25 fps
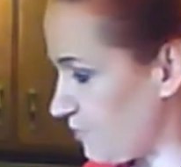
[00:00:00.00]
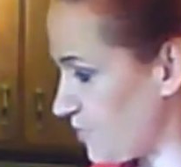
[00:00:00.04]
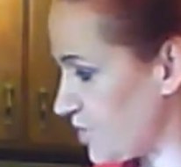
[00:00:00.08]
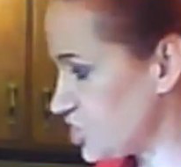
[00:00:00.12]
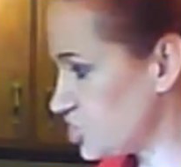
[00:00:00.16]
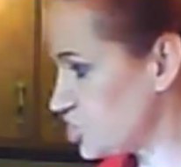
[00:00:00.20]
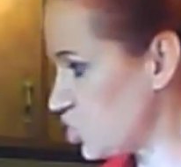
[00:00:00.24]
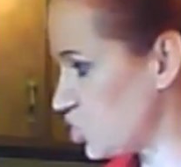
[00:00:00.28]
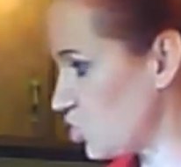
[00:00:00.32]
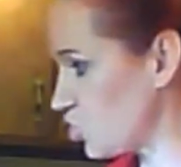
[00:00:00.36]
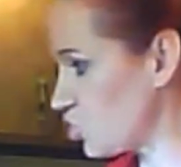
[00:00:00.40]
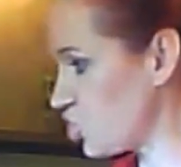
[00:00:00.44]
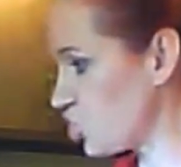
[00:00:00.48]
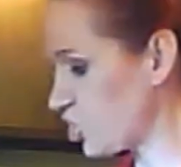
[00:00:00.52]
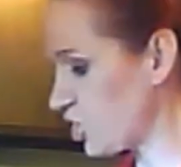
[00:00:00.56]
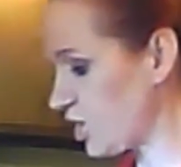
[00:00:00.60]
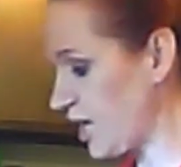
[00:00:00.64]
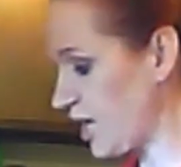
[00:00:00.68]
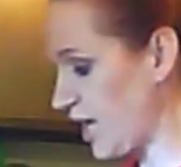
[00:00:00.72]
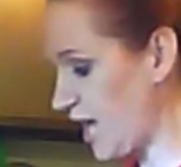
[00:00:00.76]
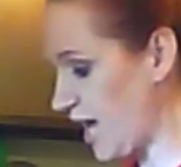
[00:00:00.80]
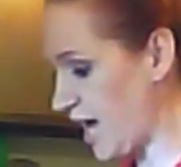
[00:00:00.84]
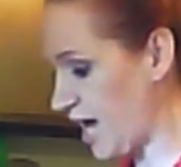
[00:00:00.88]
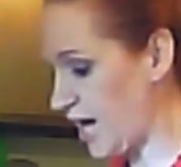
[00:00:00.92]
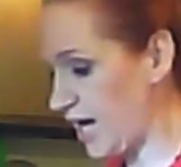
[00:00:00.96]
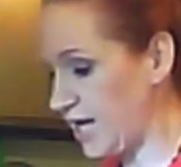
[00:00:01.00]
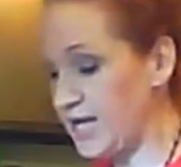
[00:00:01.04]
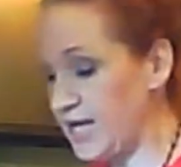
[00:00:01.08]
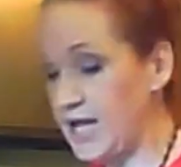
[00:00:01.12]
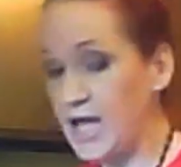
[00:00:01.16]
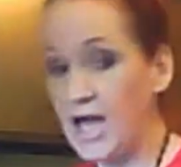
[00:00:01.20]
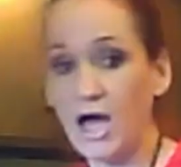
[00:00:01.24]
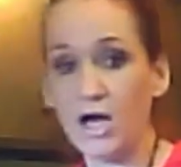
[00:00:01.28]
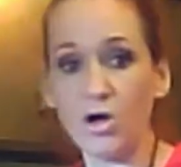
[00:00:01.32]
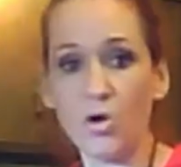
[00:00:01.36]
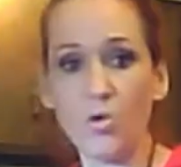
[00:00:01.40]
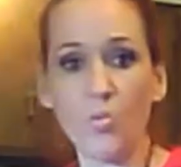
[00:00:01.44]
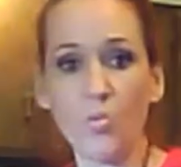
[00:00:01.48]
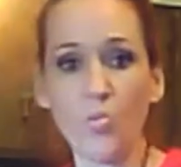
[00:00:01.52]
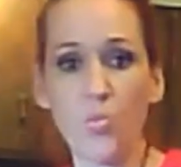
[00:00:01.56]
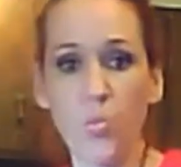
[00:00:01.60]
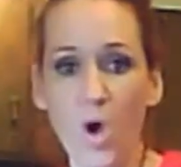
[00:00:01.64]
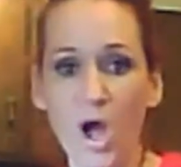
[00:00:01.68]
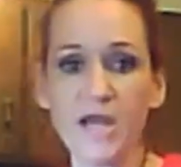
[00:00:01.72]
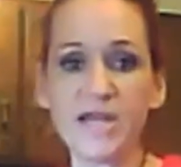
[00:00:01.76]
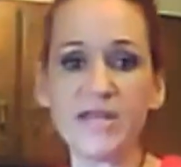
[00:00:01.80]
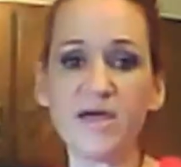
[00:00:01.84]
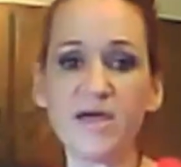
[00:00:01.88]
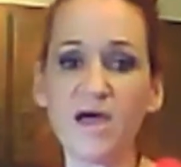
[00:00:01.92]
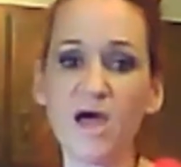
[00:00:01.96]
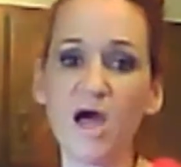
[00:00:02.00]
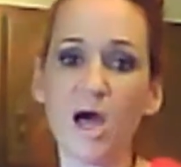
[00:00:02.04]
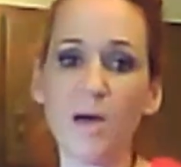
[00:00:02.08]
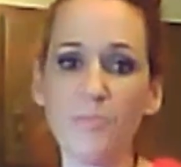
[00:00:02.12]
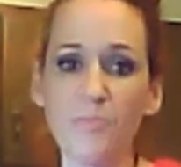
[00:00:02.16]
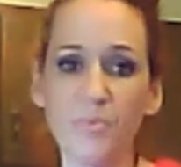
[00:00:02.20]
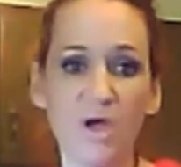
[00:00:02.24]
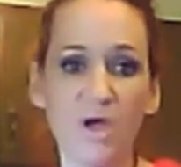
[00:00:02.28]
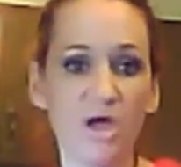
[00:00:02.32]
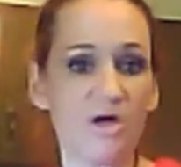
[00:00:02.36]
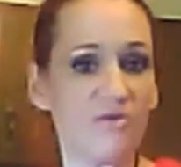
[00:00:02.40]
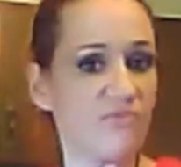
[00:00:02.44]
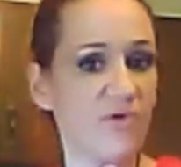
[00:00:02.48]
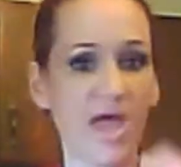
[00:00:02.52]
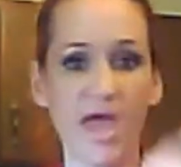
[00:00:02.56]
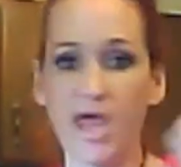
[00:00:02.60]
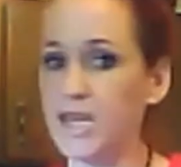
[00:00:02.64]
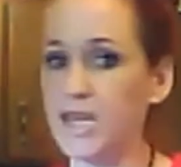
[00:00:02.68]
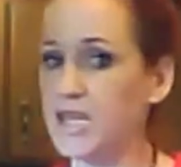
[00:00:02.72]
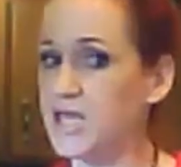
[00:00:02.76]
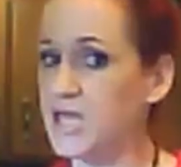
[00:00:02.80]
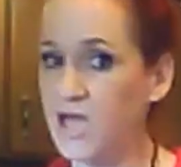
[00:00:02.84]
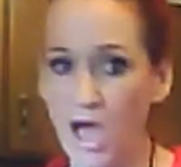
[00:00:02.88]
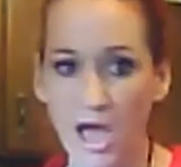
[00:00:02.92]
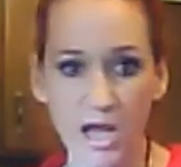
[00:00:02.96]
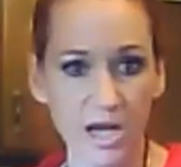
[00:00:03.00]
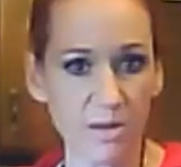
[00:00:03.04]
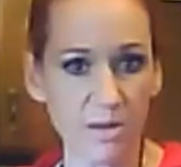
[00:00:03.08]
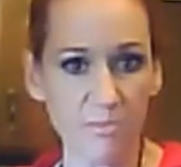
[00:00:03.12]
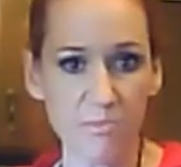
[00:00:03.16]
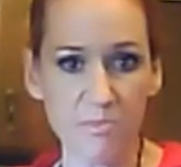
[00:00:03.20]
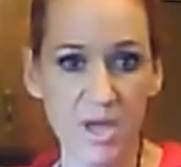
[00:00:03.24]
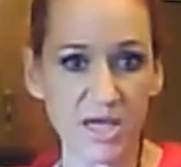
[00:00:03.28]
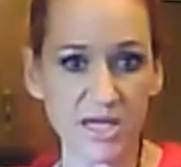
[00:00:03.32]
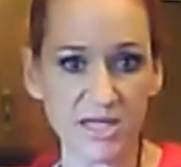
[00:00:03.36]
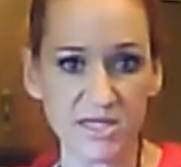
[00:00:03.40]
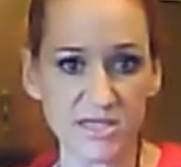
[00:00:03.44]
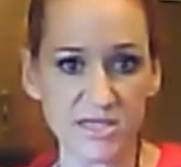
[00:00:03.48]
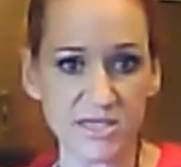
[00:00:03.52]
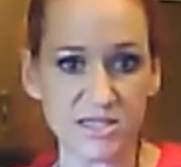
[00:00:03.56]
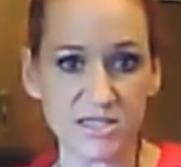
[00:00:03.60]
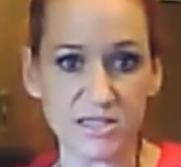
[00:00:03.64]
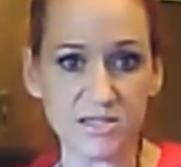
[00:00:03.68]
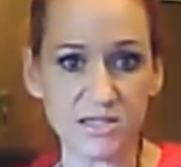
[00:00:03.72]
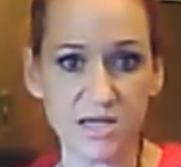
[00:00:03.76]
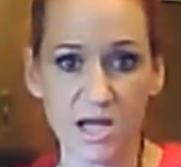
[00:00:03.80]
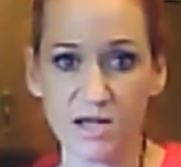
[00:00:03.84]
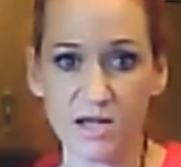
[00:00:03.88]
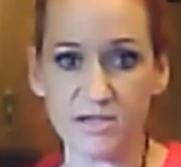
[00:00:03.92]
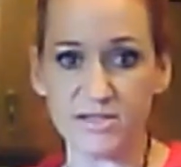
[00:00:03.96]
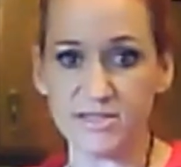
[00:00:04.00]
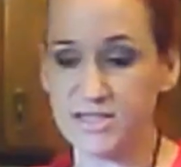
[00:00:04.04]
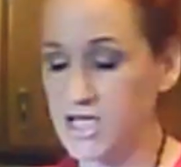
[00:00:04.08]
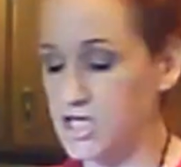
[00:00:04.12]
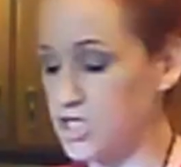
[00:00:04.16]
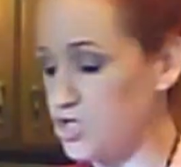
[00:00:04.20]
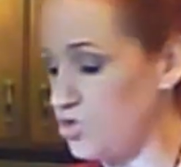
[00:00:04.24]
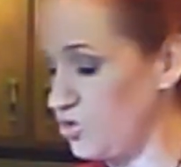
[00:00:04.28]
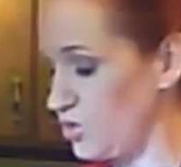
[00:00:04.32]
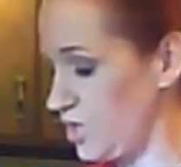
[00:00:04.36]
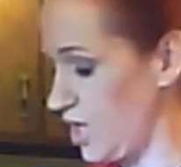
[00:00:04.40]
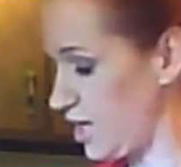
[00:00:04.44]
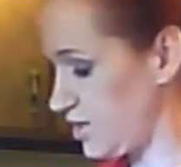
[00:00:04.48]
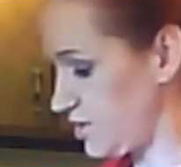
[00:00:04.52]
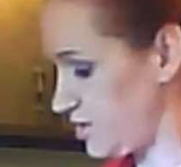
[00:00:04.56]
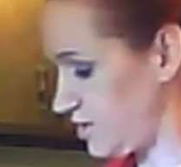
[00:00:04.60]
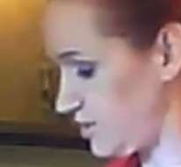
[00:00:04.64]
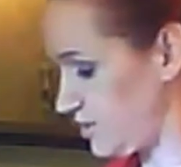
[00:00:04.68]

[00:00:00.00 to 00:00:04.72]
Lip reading: So you're going to add 1 cup of any kind of mixed nuts that you like.